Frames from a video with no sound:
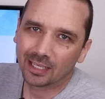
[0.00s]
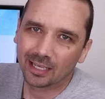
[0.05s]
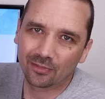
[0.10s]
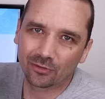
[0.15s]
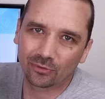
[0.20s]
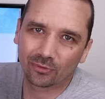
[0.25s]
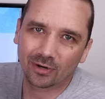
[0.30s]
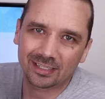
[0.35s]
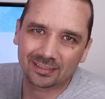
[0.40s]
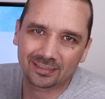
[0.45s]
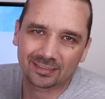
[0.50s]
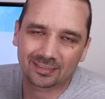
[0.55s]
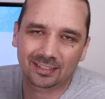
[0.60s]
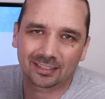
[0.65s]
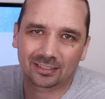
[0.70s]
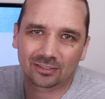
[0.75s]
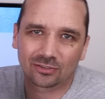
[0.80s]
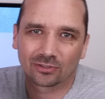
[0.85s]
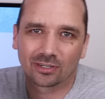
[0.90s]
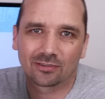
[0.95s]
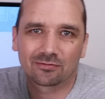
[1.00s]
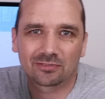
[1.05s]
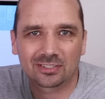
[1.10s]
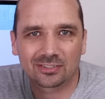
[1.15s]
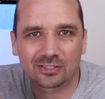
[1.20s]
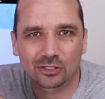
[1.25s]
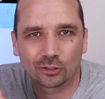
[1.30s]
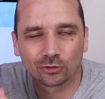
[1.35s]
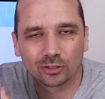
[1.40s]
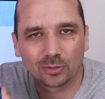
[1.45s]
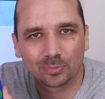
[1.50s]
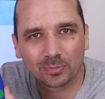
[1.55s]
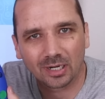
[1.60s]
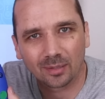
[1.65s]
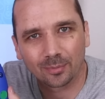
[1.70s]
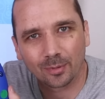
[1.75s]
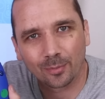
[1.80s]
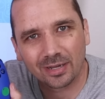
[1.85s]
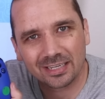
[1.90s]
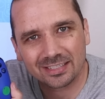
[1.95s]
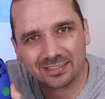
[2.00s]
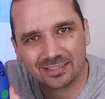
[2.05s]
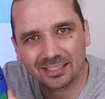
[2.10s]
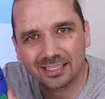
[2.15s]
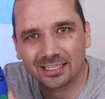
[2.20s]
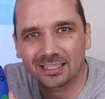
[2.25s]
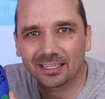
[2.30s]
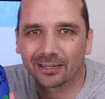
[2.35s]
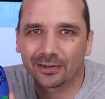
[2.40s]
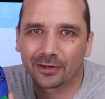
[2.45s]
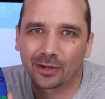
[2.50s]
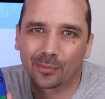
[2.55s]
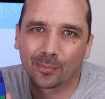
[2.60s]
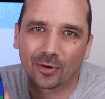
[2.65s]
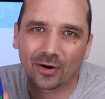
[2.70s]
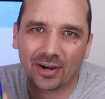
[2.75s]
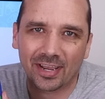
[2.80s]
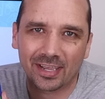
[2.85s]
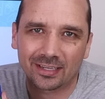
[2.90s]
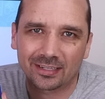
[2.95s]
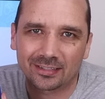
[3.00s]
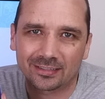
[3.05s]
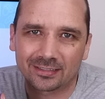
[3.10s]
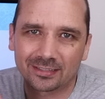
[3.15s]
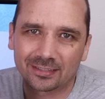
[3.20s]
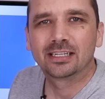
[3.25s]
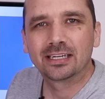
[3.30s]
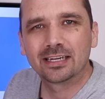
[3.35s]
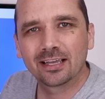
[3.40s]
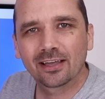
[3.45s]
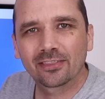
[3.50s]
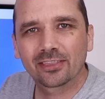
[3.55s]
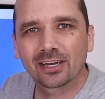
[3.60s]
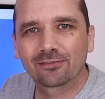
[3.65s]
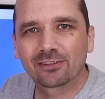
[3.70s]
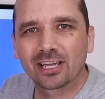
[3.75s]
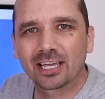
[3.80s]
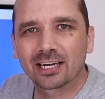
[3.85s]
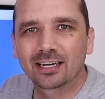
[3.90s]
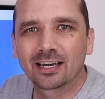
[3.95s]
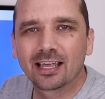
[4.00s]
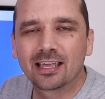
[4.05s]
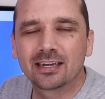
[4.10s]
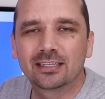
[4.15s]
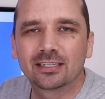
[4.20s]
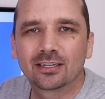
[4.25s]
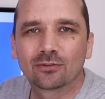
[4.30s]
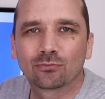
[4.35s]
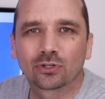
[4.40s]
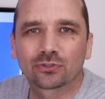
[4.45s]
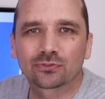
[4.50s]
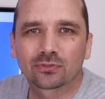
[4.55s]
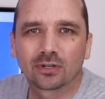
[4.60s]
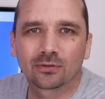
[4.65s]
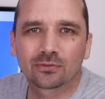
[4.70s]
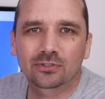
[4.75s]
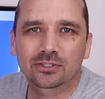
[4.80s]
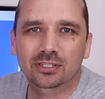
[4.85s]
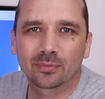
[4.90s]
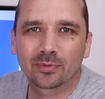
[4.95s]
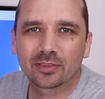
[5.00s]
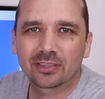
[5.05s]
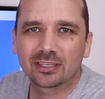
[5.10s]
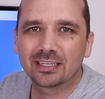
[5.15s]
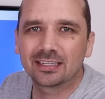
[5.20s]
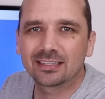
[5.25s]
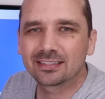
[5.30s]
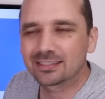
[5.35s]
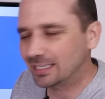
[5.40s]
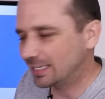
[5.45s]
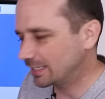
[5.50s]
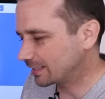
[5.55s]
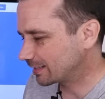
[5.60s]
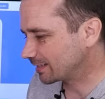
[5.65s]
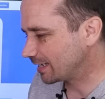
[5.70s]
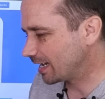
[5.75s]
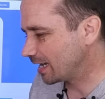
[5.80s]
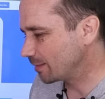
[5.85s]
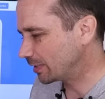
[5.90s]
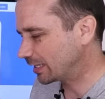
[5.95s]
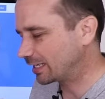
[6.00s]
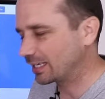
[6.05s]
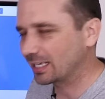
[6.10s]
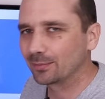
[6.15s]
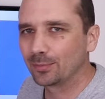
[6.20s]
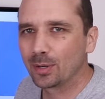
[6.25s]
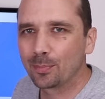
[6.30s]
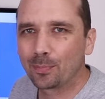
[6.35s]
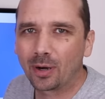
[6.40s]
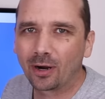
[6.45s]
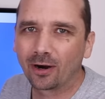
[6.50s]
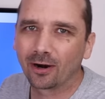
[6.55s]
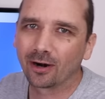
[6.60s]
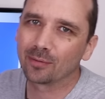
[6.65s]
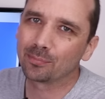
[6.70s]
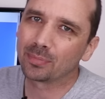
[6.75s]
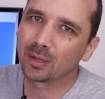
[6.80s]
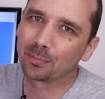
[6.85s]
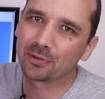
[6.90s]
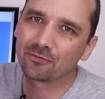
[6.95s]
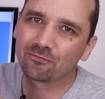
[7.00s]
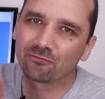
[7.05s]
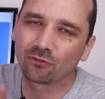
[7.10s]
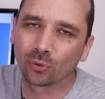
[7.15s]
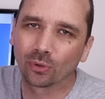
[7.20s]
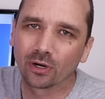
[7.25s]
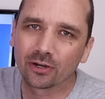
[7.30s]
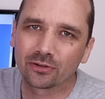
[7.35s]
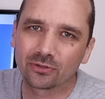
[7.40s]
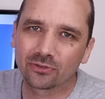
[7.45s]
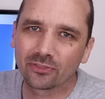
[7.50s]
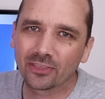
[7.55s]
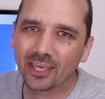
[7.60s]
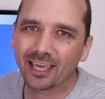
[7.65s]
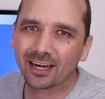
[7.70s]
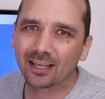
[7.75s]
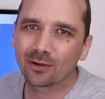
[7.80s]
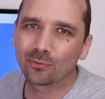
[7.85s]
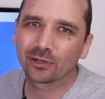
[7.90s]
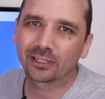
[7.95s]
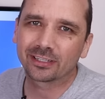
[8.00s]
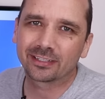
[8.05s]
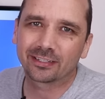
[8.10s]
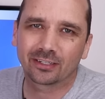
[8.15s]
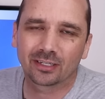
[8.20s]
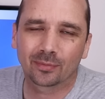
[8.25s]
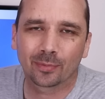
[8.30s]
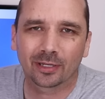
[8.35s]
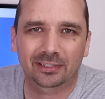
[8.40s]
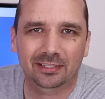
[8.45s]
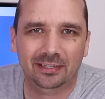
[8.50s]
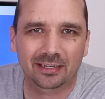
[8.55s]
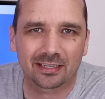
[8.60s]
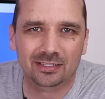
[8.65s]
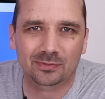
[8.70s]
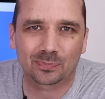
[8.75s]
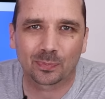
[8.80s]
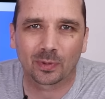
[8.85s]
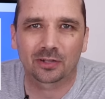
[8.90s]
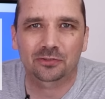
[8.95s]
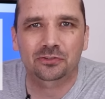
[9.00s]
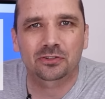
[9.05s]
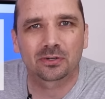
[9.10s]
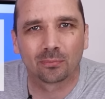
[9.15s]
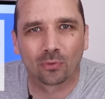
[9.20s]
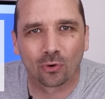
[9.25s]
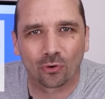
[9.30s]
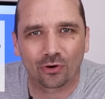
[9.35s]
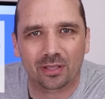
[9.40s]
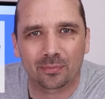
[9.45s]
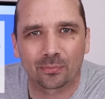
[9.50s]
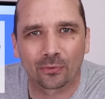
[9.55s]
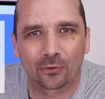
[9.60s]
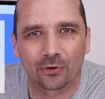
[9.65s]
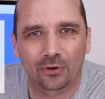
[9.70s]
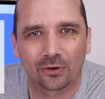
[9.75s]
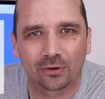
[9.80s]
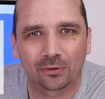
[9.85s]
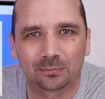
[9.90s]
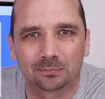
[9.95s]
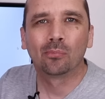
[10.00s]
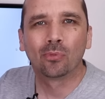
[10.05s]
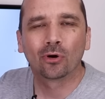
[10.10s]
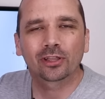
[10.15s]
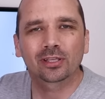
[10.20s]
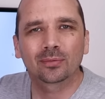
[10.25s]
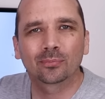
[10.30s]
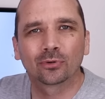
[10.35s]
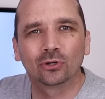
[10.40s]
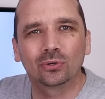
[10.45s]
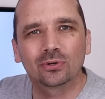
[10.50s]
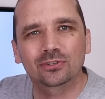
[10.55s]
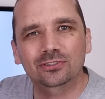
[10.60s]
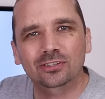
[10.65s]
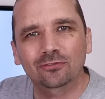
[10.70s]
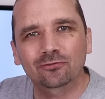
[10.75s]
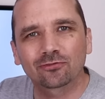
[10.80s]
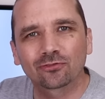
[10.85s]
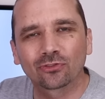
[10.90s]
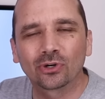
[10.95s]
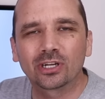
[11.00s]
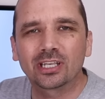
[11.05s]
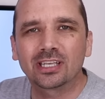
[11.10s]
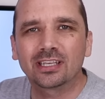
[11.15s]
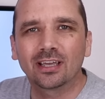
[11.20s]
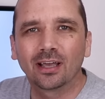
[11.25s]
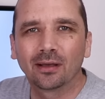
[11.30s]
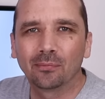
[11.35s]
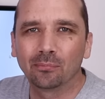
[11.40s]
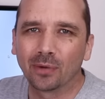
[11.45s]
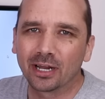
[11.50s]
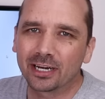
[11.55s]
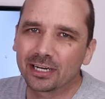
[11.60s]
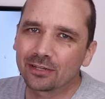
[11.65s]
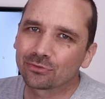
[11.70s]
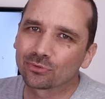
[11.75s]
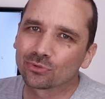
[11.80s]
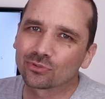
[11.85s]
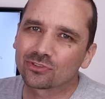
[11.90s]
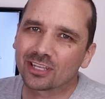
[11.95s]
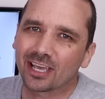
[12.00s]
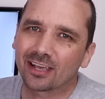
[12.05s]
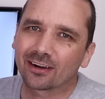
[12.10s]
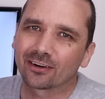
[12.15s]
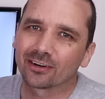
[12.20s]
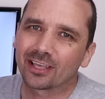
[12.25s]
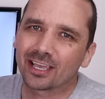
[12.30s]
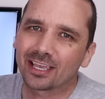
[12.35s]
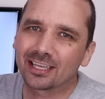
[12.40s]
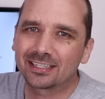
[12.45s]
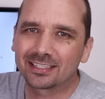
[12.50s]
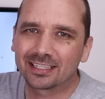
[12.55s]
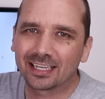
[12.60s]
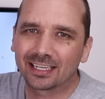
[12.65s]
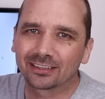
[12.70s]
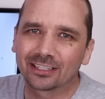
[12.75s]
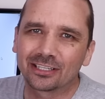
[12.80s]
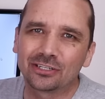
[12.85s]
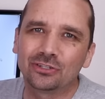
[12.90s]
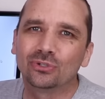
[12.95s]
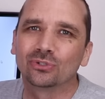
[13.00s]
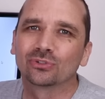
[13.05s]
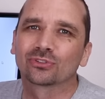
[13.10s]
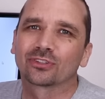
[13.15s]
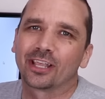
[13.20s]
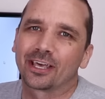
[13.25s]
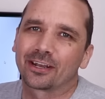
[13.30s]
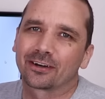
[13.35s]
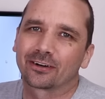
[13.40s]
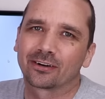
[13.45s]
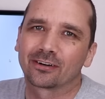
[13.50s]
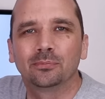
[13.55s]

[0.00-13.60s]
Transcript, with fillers: And the right stick drift is the only problem I see on number 8. Now that I've got an idea of what's wrong with some of these, it's time to get them apart. But before I do that, I want to tell you about today's sponsor, Morning Brew. Morning Brew is a free, Monday through Sunday, daily newsletter.